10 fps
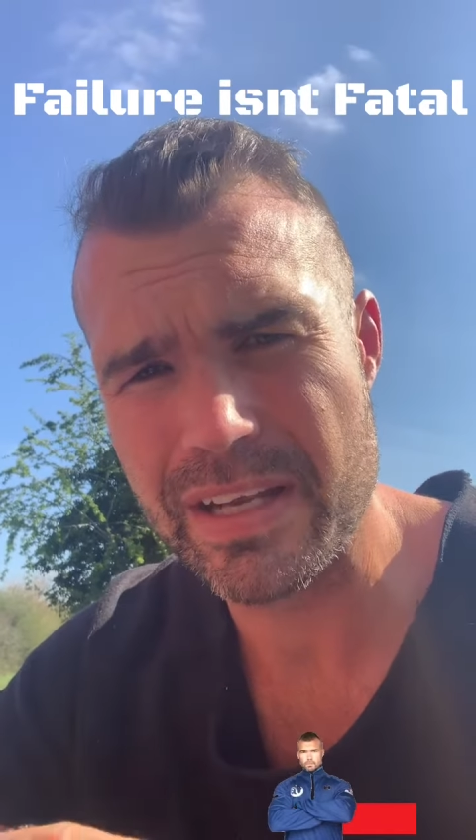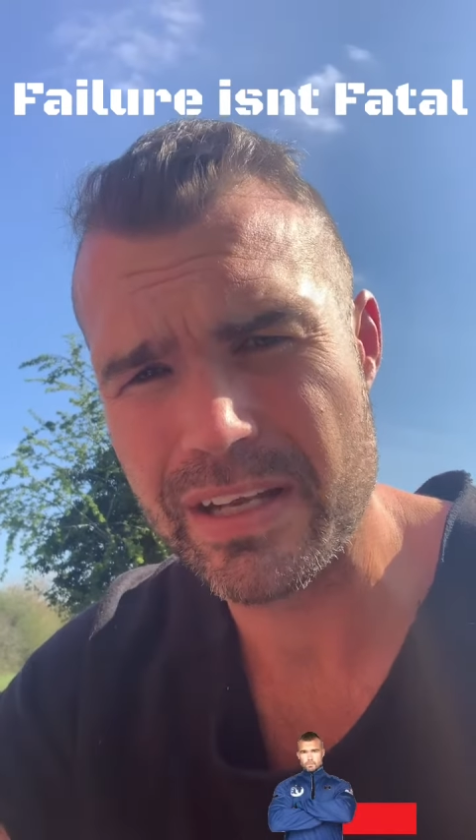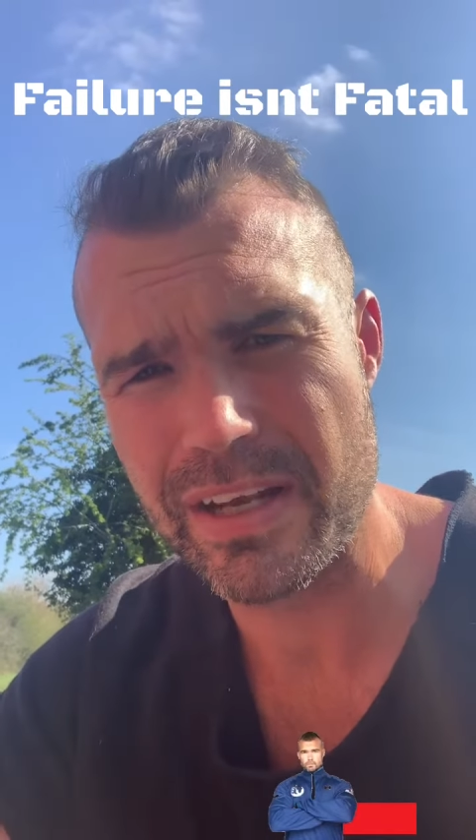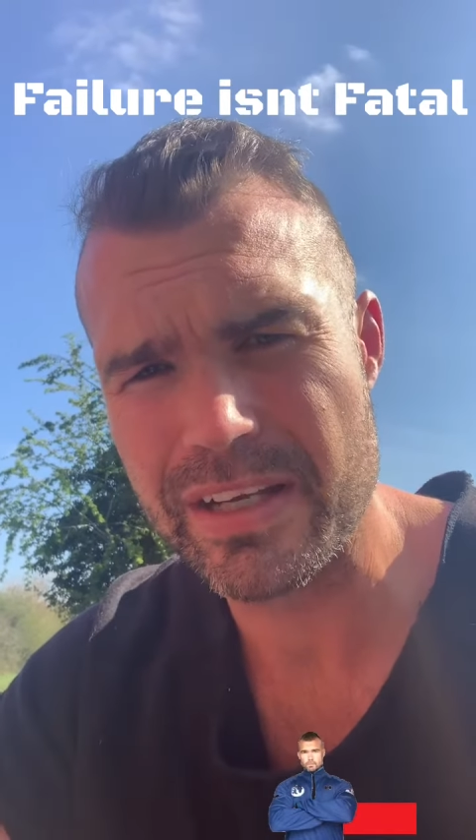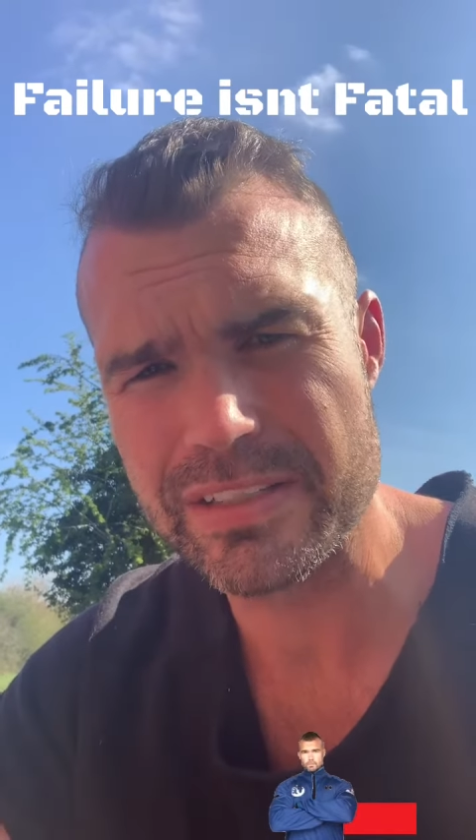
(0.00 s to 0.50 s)
and the
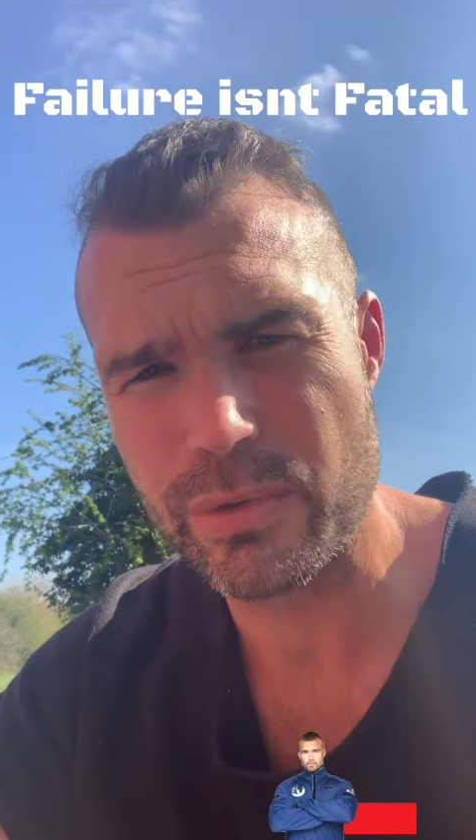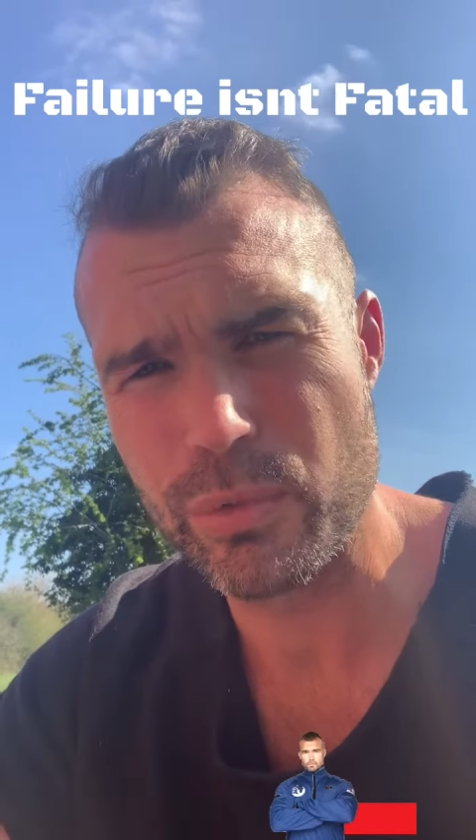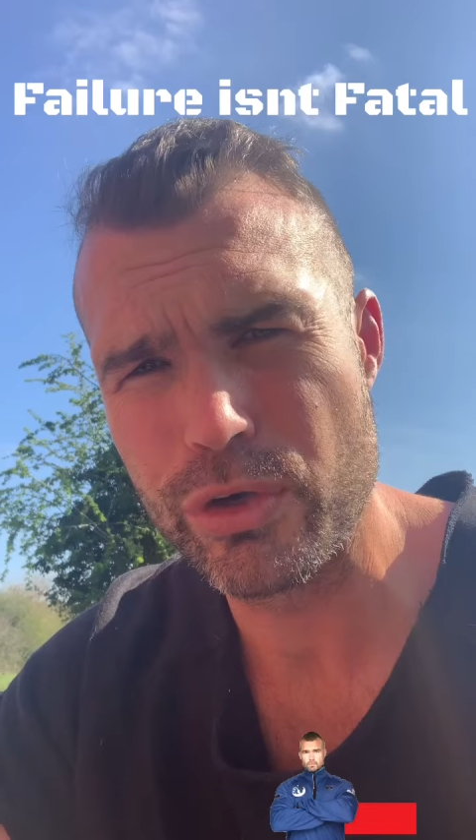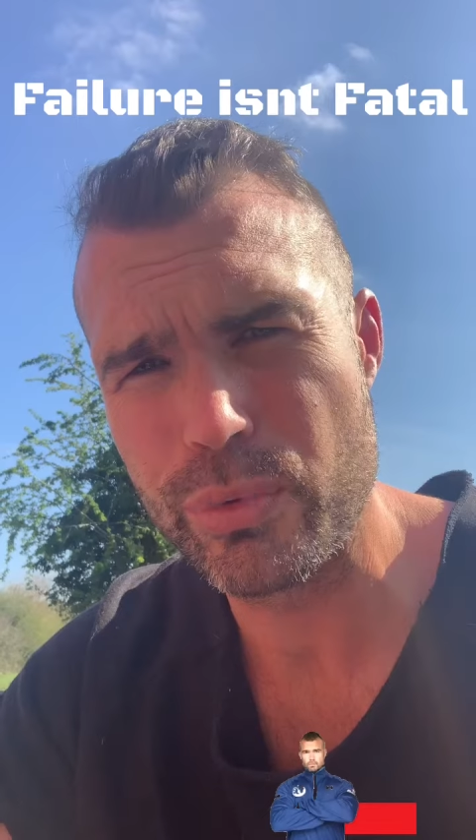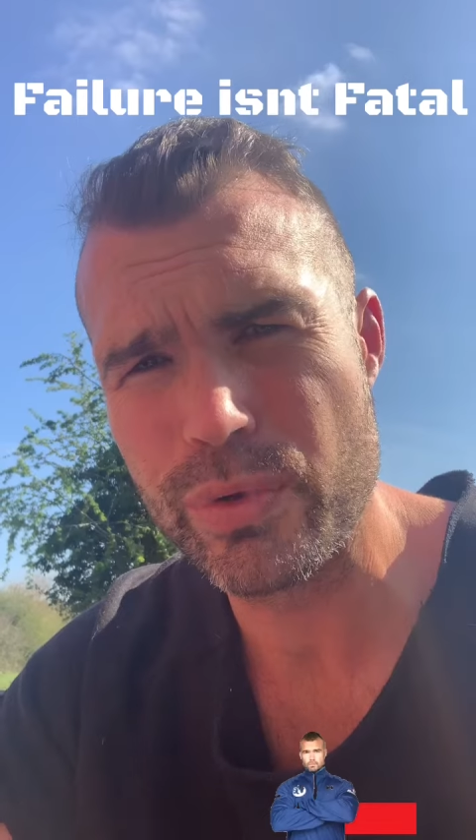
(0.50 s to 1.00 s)
guys I
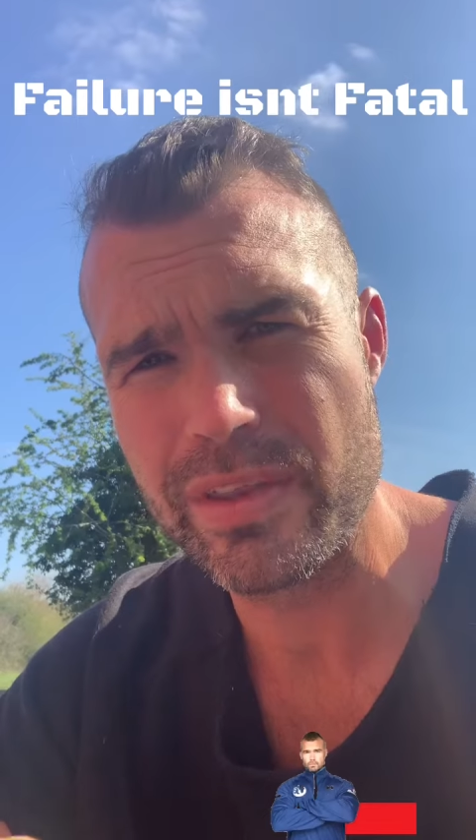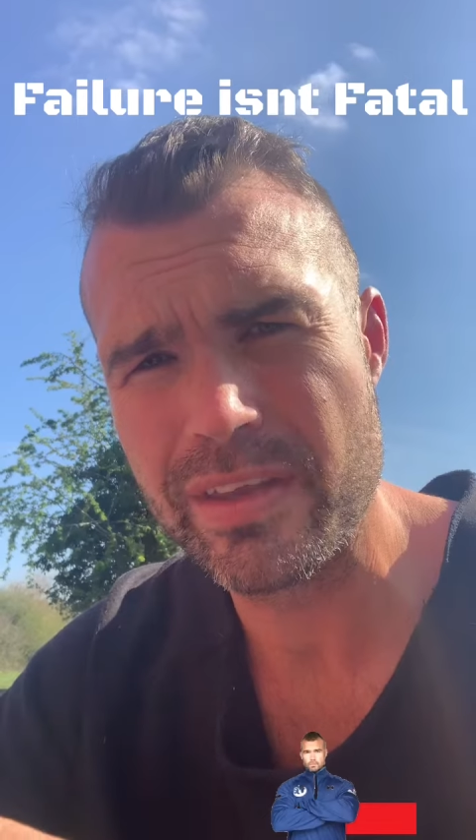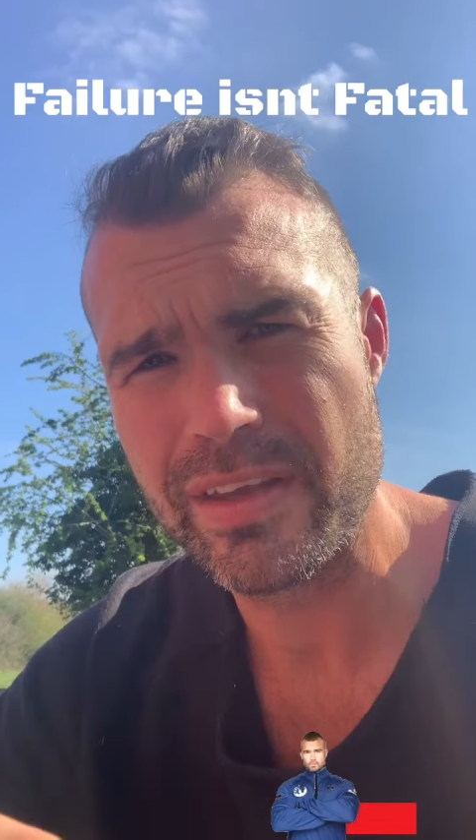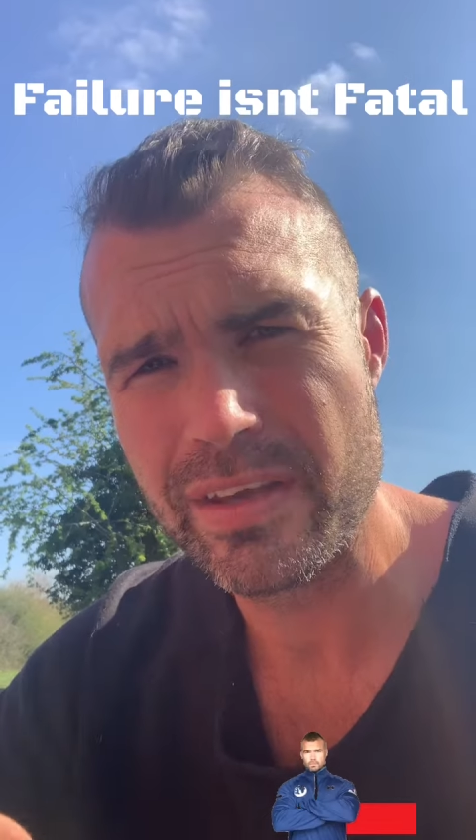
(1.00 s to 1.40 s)
work with,